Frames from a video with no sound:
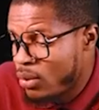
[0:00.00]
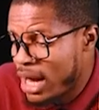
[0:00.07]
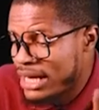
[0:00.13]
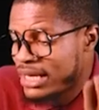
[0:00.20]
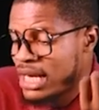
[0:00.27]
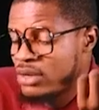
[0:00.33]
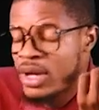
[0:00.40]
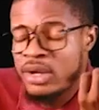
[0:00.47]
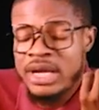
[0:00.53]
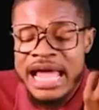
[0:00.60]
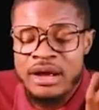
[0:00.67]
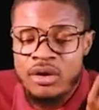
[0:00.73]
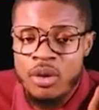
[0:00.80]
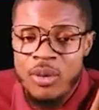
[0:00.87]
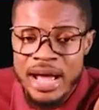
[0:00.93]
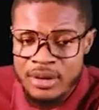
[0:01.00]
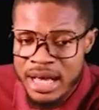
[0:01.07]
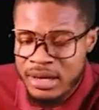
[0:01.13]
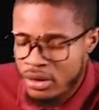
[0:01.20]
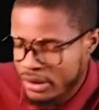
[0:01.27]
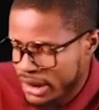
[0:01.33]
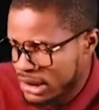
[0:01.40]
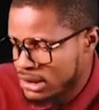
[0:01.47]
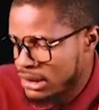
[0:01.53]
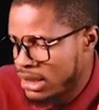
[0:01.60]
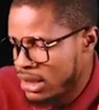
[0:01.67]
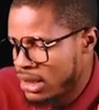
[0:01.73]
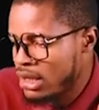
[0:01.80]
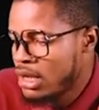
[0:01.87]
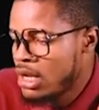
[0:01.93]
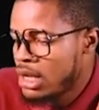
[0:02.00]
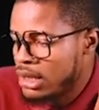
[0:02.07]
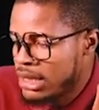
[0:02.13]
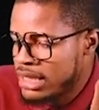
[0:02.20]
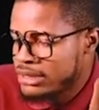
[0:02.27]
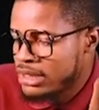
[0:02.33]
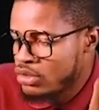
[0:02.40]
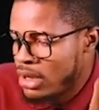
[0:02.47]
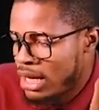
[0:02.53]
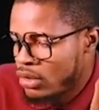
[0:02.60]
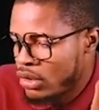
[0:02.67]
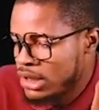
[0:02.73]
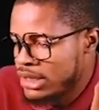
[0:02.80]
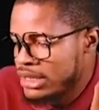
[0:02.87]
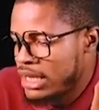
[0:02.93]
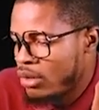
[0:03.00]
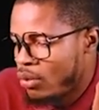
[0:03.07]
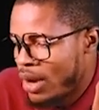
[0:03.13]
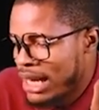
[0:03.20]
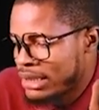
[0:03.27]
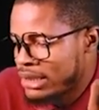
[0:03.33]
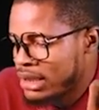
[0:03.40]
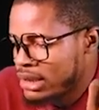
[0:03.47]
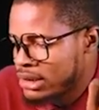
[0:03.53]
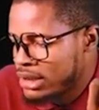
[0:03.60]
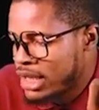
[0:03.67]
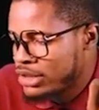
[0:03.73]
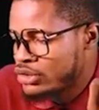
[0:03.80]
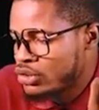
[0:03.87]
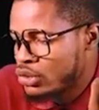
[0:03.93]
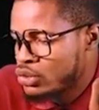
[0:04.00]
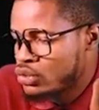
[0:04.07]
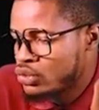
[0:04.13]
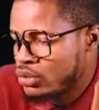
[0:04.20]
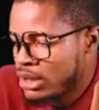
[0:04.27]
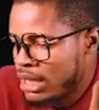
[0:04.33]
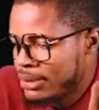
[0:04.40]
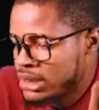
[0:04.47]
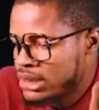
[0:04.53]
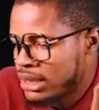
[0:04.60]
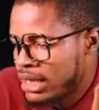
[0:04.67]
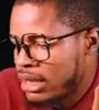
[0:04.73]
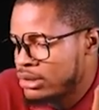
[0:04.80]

1, anyway, you like call 1, you are correct. Let's say you are calling here 1. Here is your 2. Let me take